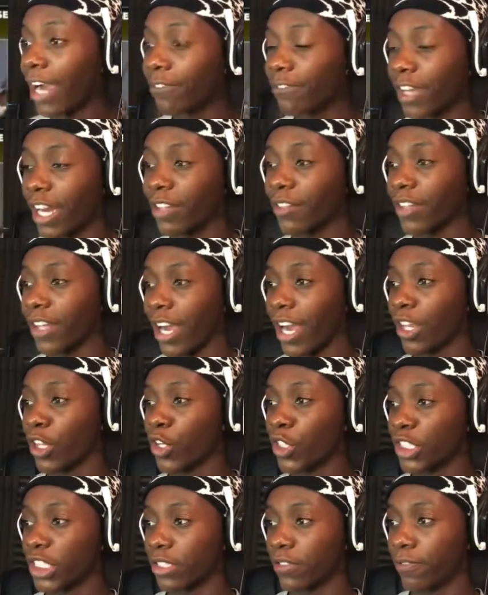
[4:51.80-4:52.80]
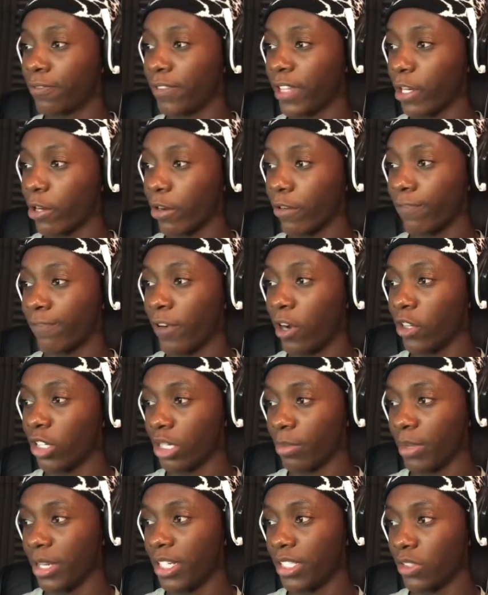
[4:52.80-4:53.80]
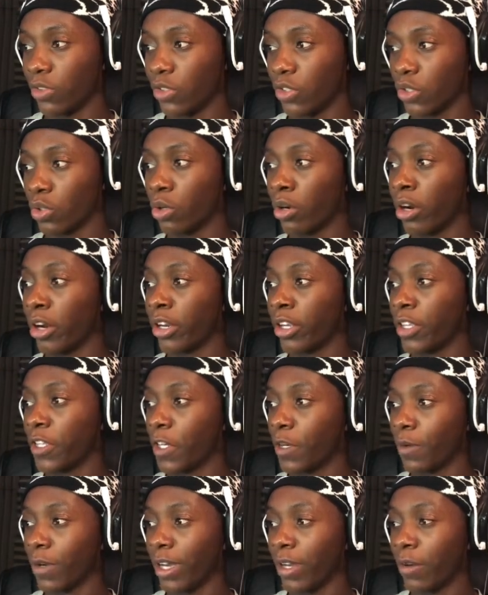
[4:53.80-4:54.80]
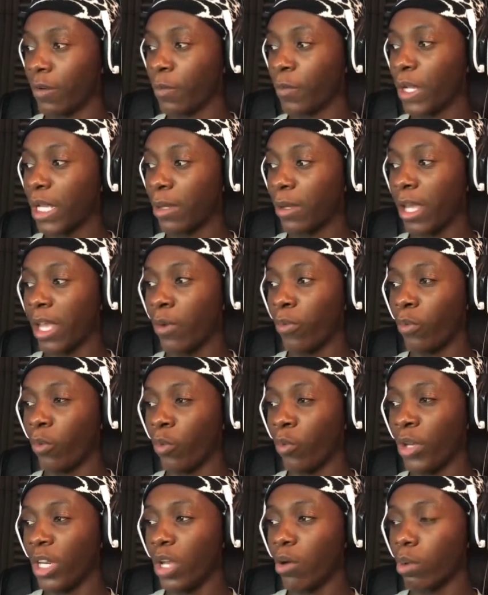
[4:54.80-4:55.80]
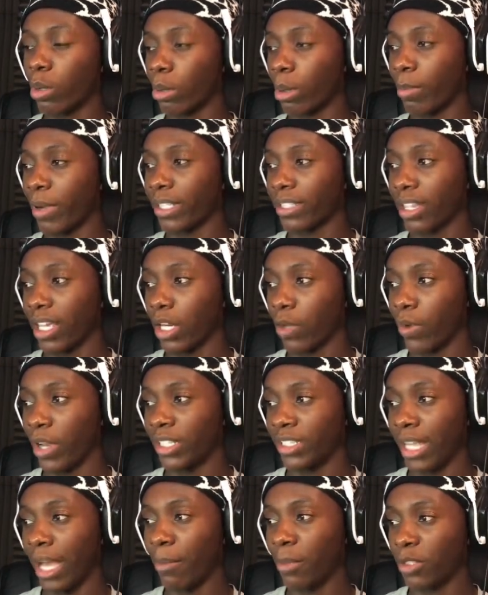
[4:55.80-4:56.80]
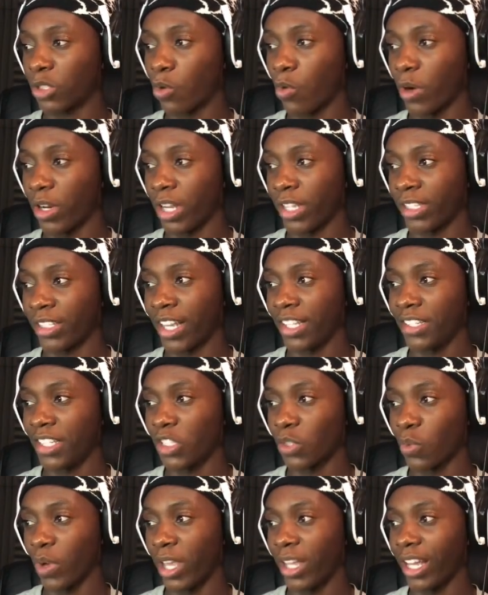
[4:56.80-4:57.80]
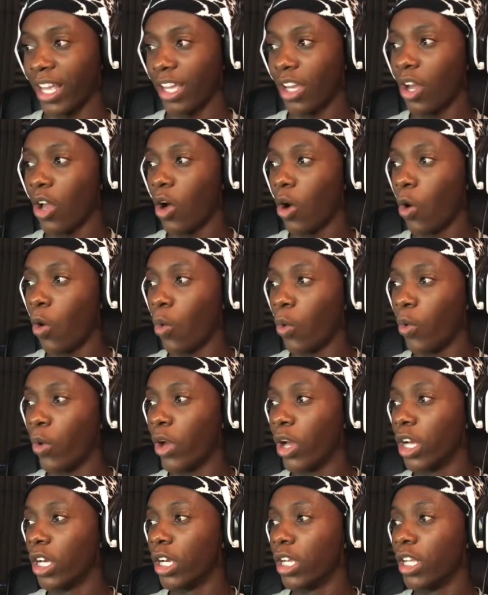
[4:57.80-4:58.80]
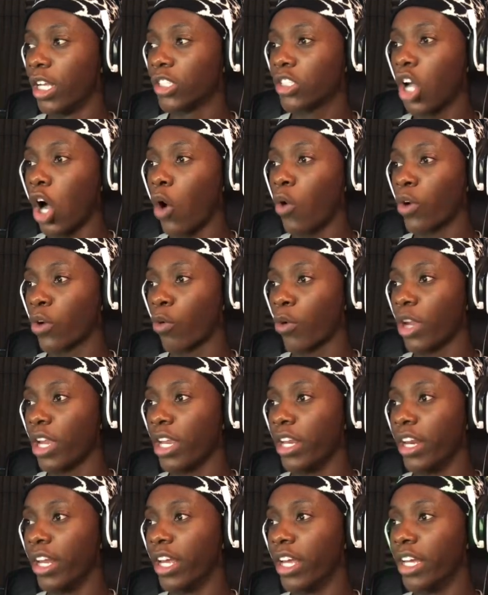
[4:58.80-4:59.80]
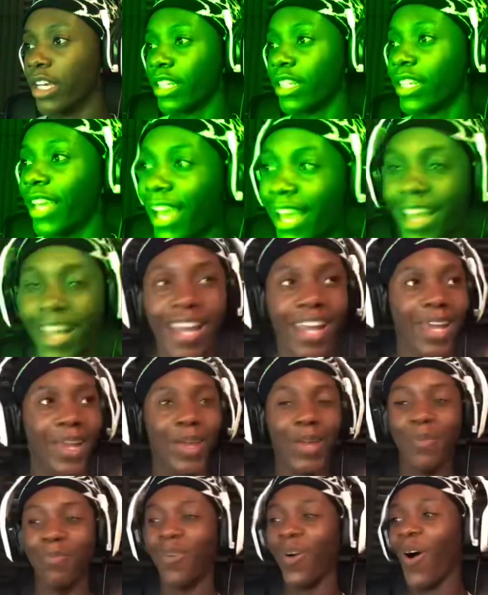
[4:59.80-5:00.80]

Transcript: I, I literally just flagrant fouled him and he still scored. You know what? We can, hey, we need one more basket anyways. I'm gonna score in the sexiest way. Oh, Let's go. Green. Perfect. Game.